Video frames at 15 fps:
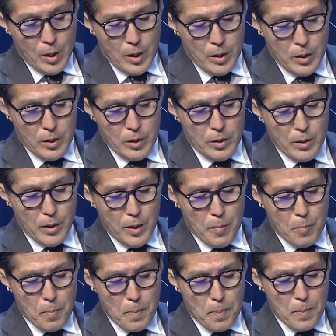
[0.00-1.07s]

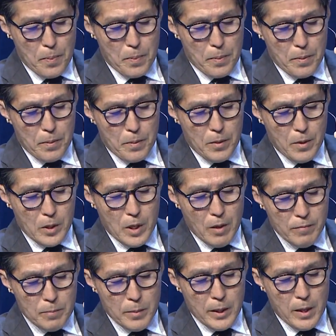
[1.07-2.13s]
The
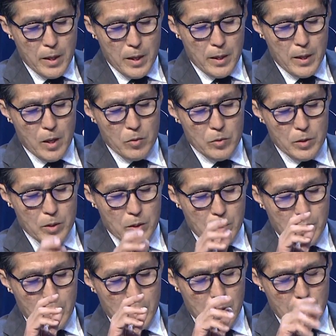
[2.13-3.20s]
government announced
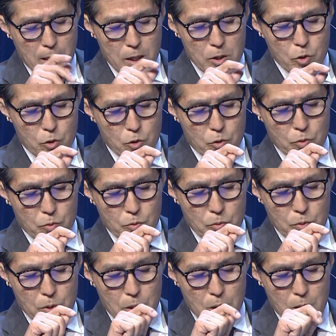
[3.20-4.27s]
last
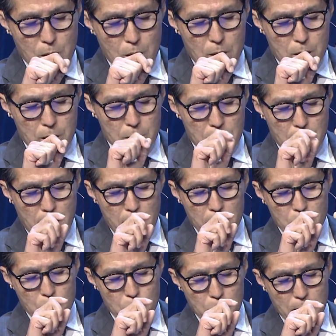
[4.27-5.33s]
June its
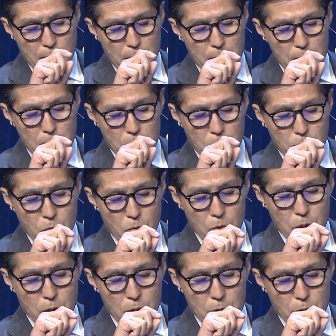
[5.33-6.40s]
action plan for
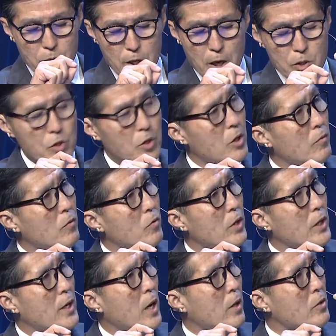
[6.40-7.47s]
the reduction of
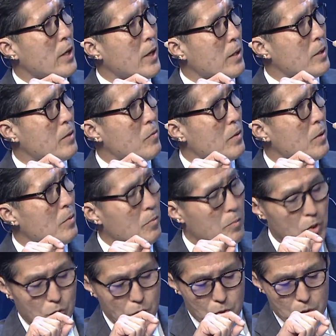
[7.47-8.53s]
greenhouse gas
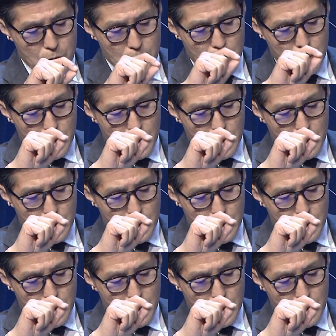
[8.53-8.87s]
emissions.